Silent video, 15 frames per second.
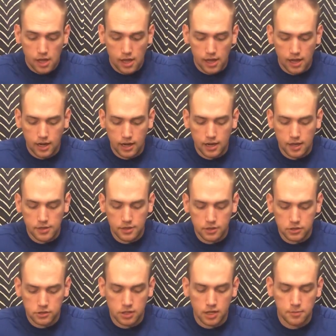And
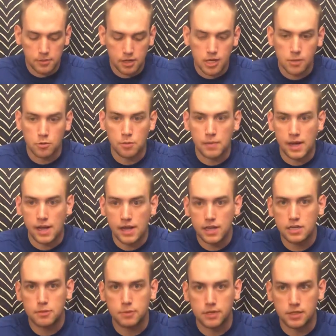there's going to be a couple
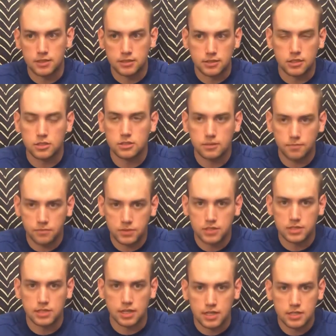buys because there's
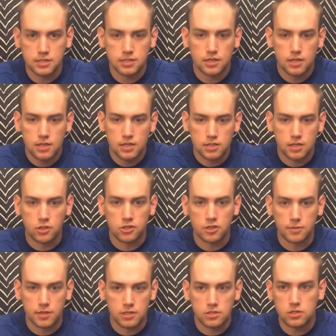6, so there's
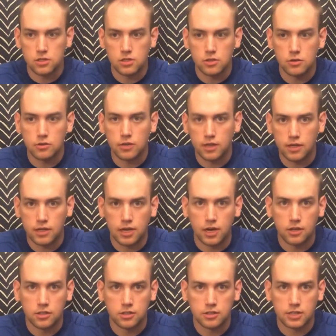going to be 2
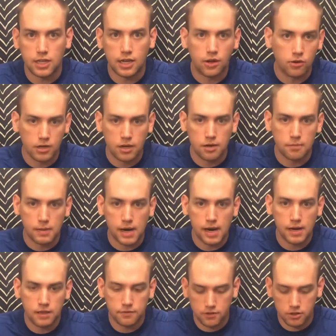characters that will get a
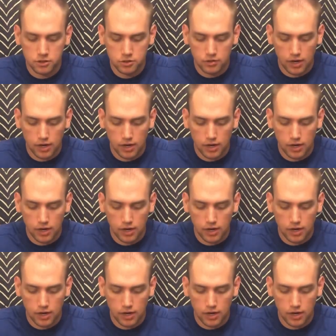buy the first